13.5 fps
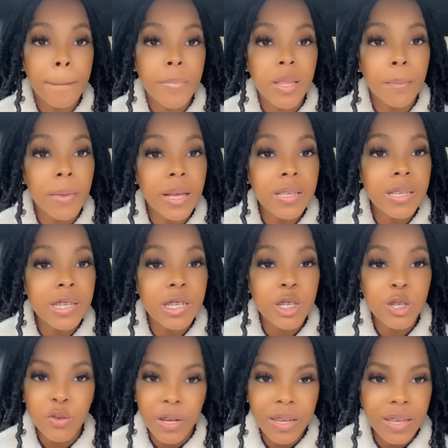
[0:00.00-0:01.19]
the message is
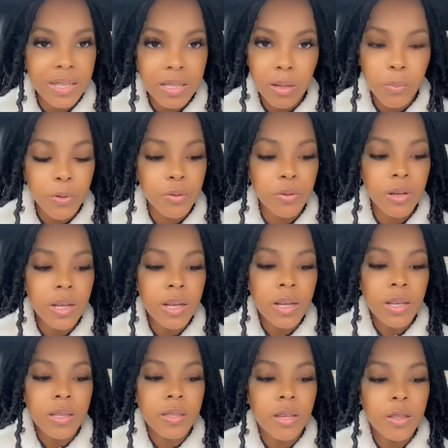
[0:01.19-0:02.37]
straight and simple.
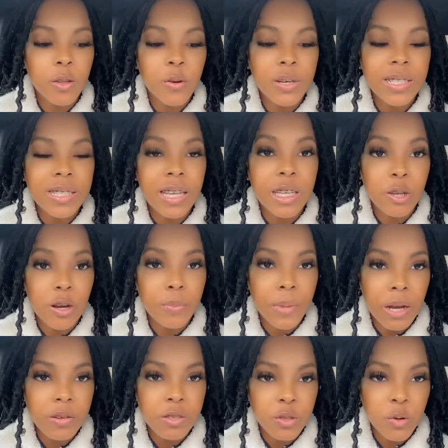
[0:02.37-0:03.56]
The Lord is saying your
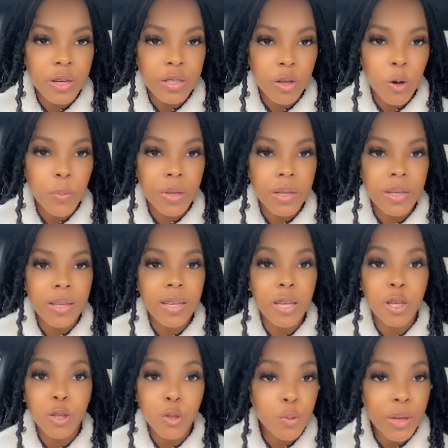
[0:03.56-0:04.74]
marriage door is open.
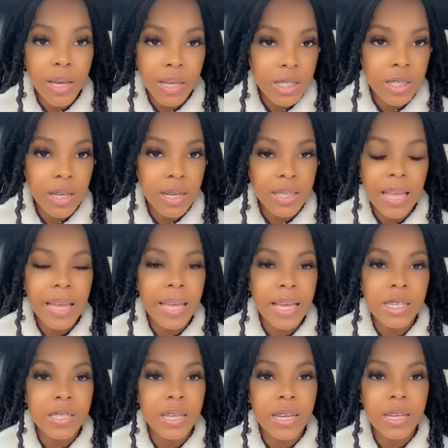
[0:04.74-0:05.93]
You can't shut it. They can't
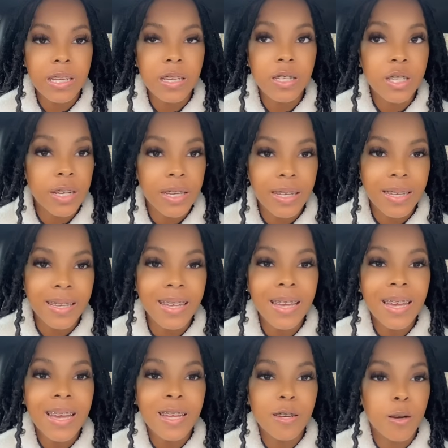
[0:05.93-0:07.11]
shut it. Shut it.
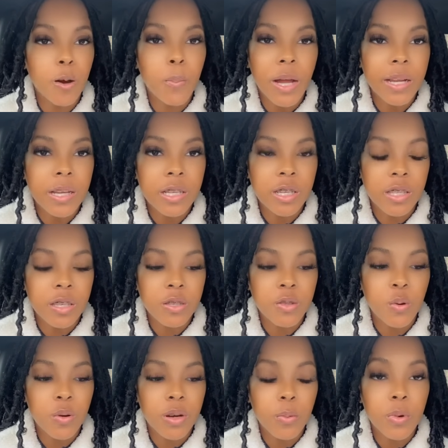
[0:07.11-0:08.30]
Nobody can shut this
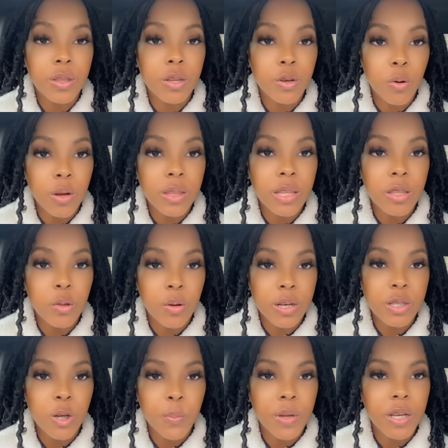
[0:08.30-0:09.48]
door. The door that the Lord has
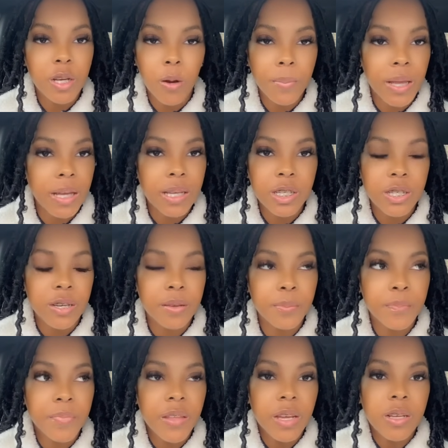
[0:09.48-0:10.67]
opened, no man can shut.
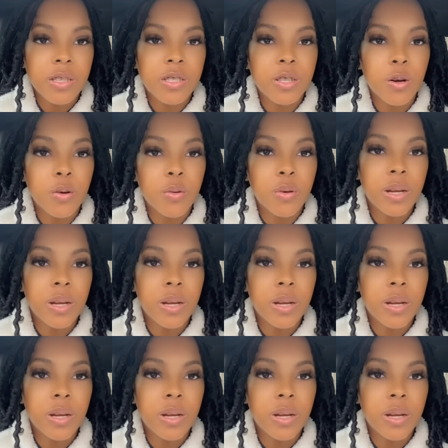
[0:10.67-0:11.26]
So